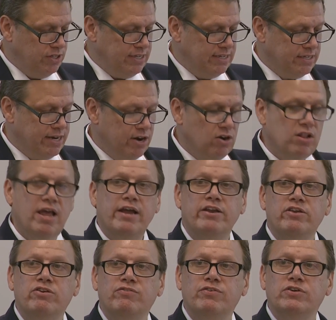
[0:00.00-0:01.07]
East Carolina
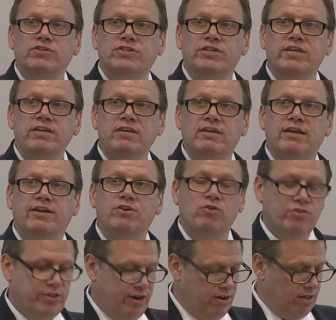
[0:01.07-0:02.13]
University and
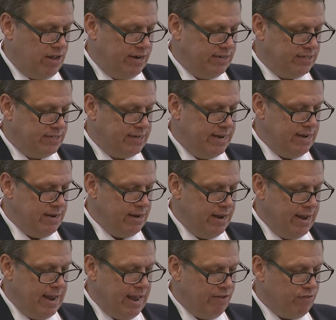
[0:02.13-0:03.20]
North Carolina State,
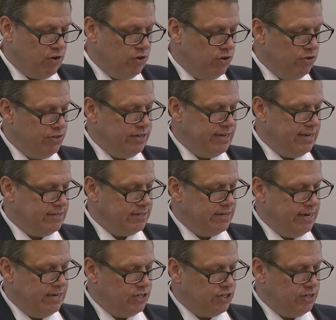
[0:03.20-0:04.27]
have earned the
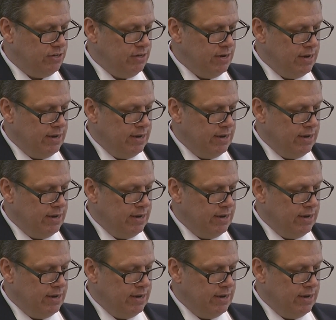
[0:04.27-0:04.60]
designation,